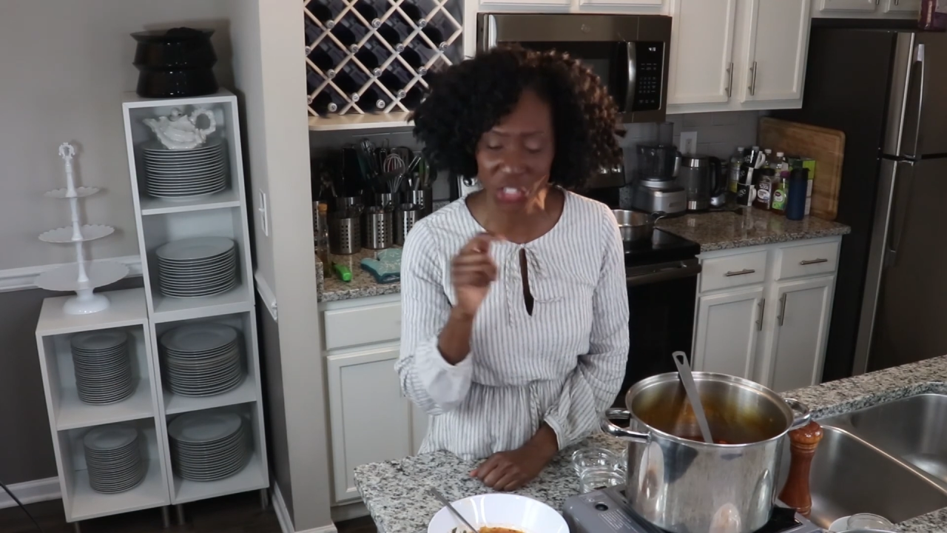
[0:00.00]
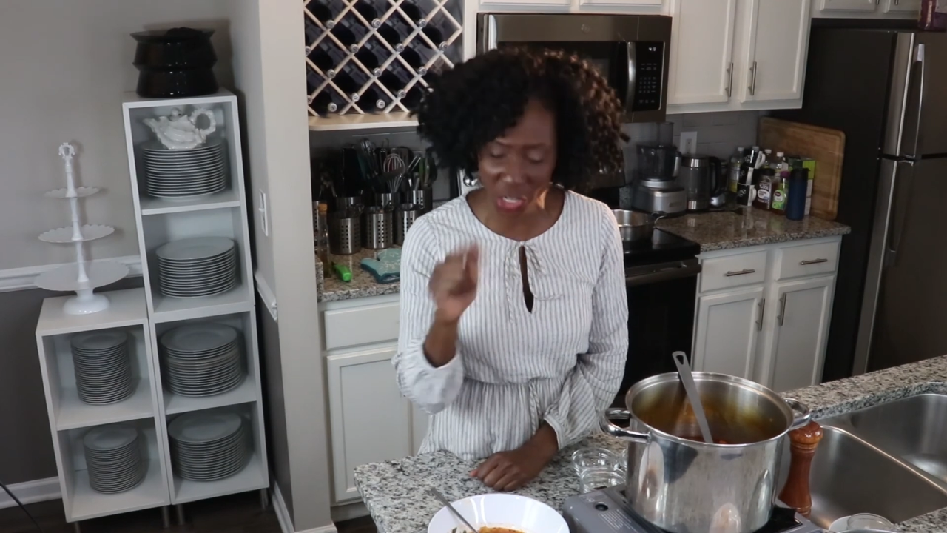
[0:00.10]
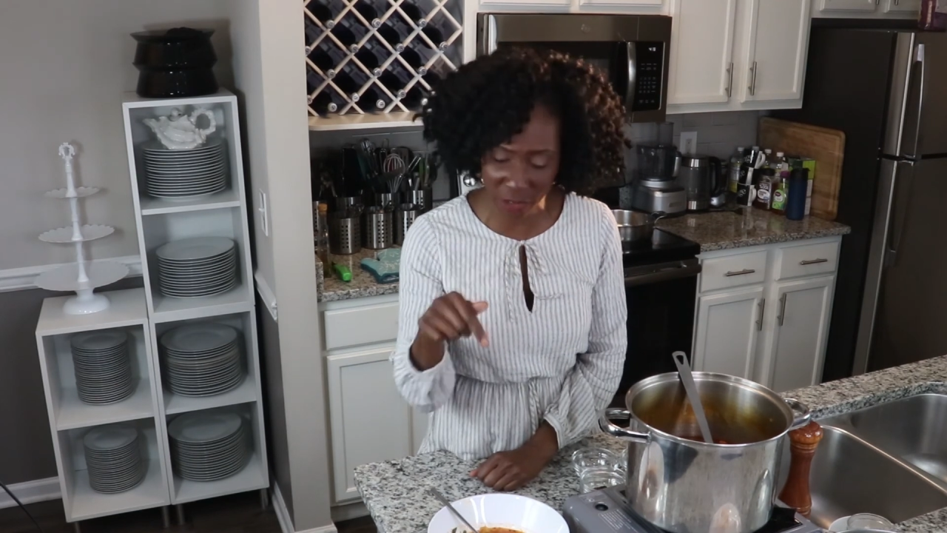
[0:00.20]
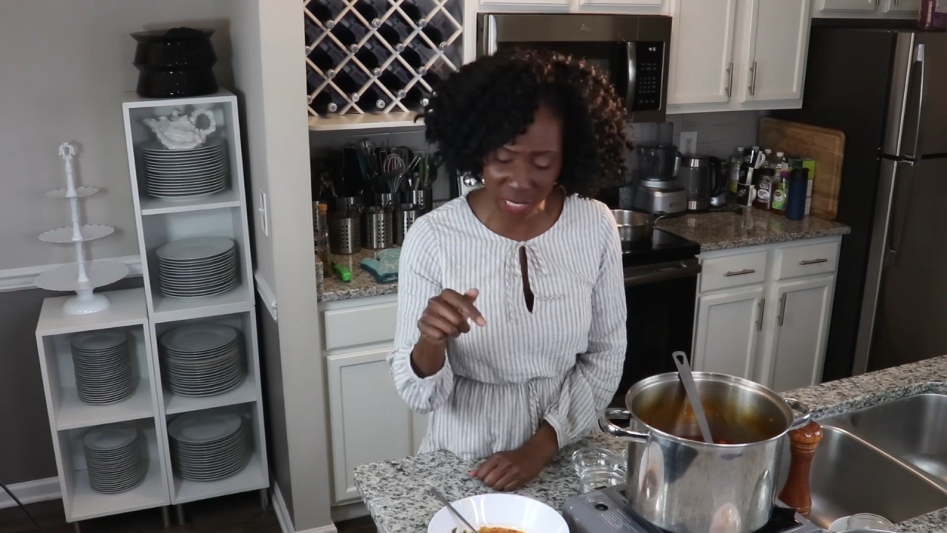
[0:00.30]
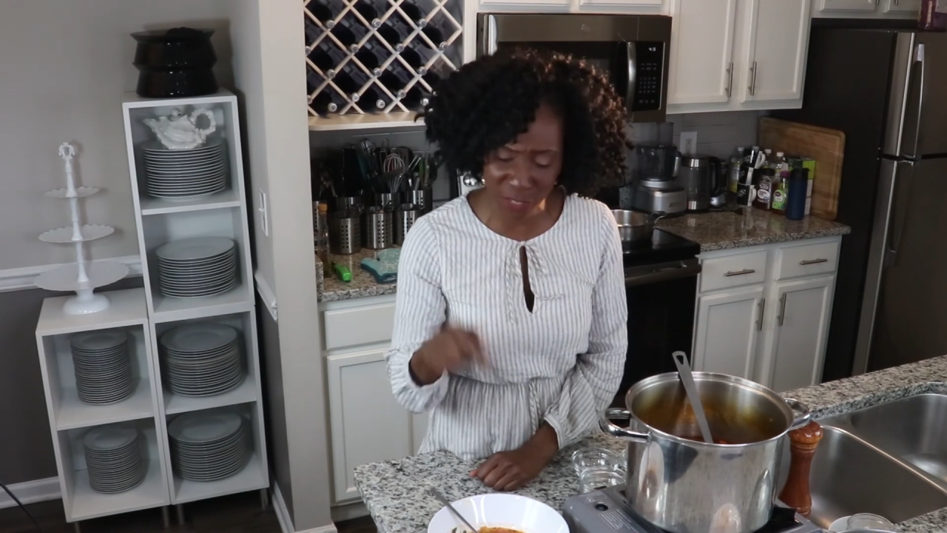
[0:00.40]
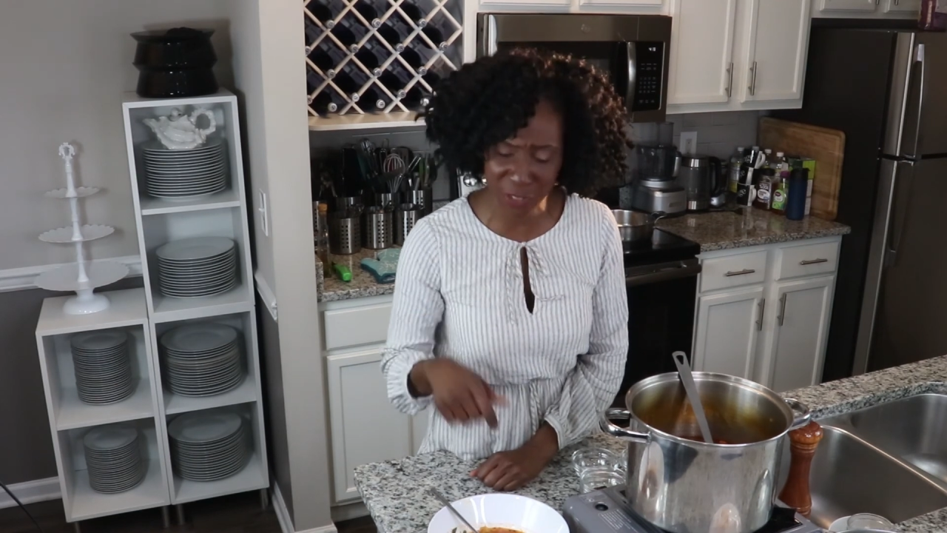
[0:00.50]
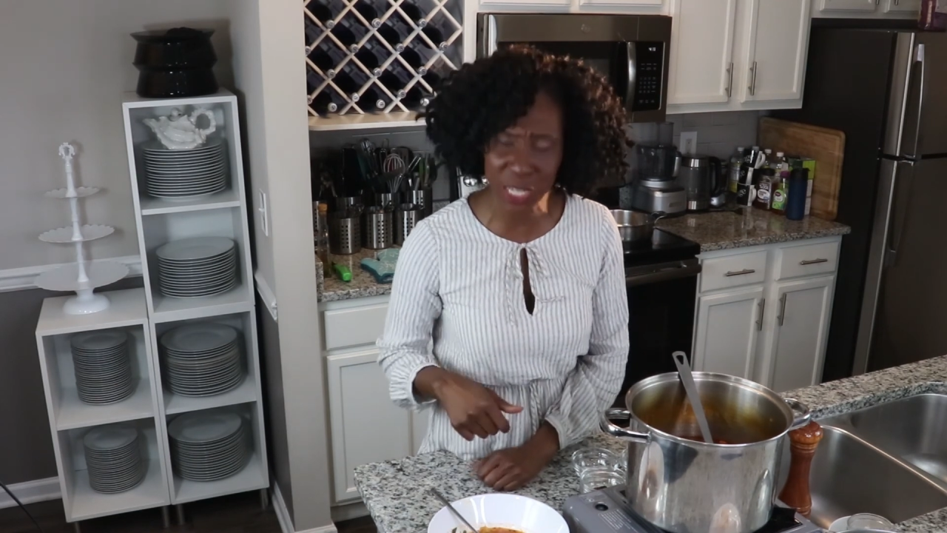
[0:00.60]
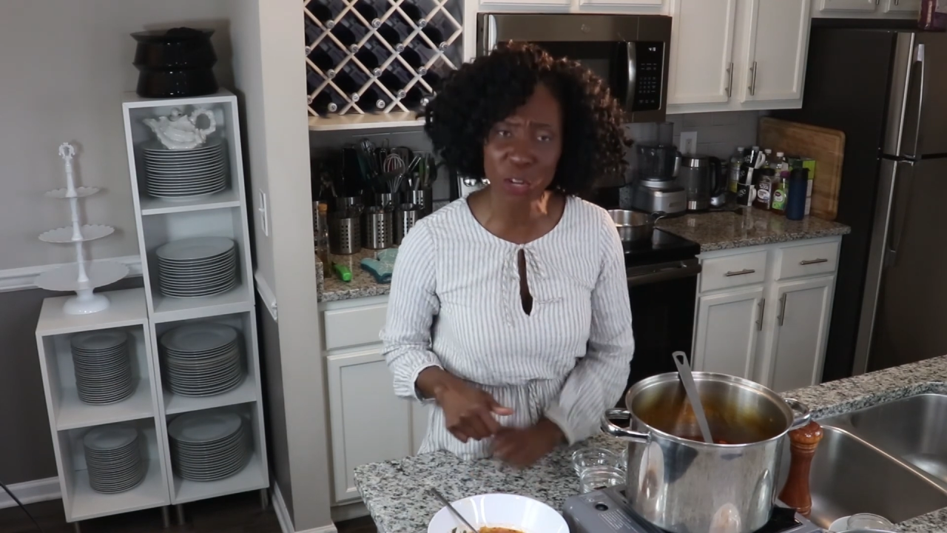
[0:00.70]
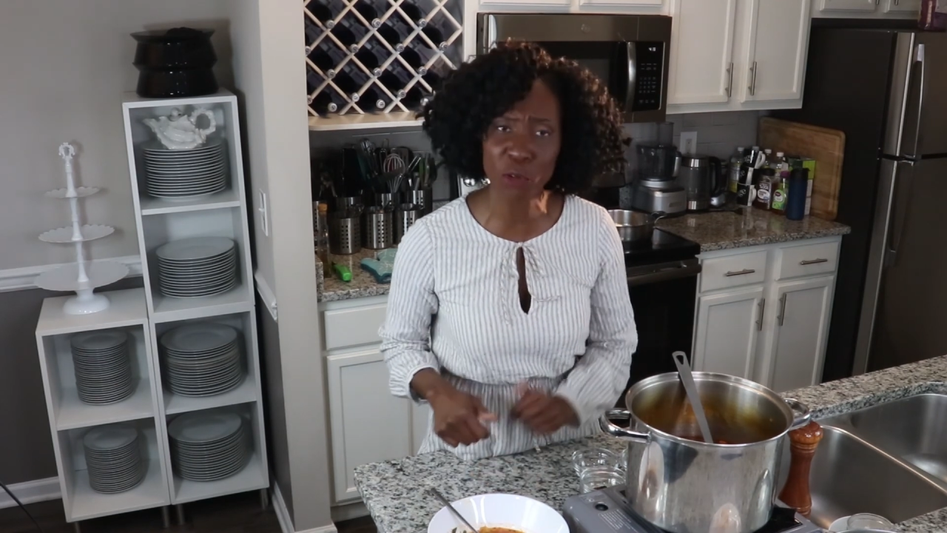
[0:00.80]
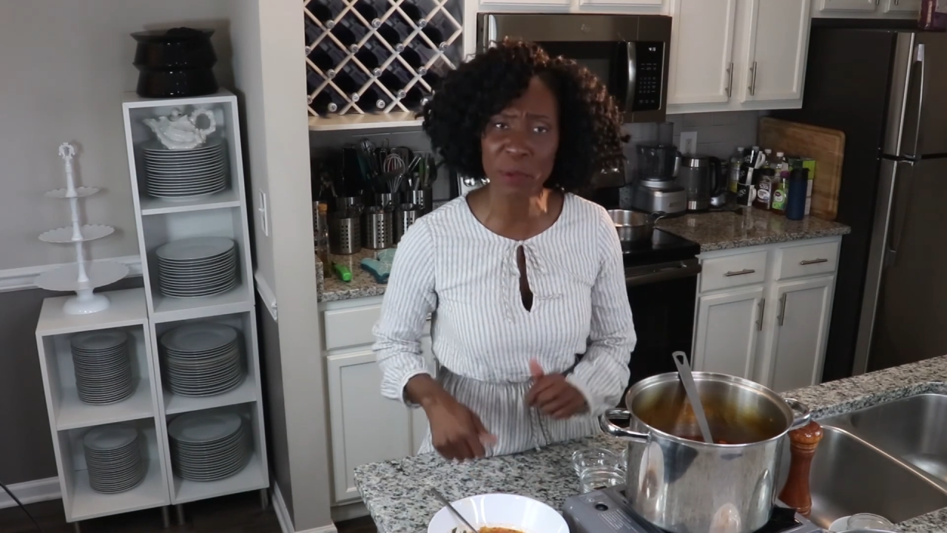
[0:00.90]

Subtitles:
Share this video.